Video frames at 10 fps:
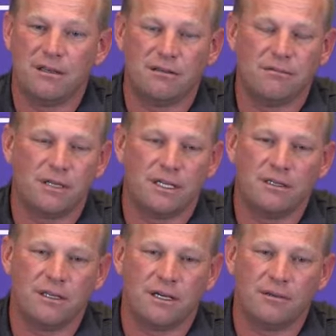
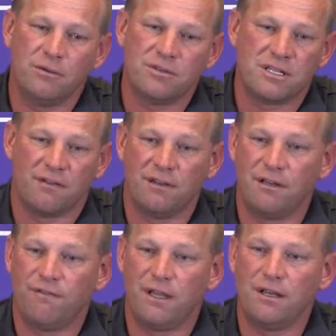And he was tough to
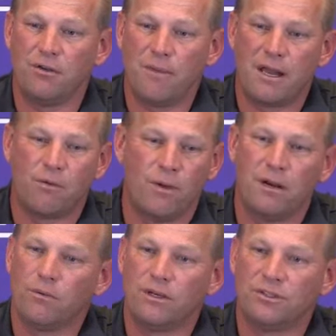defend no matter when
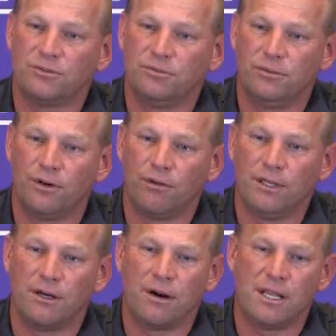it was
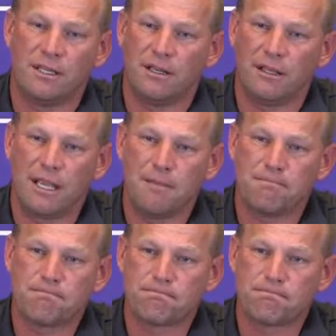earlier at the end of the game.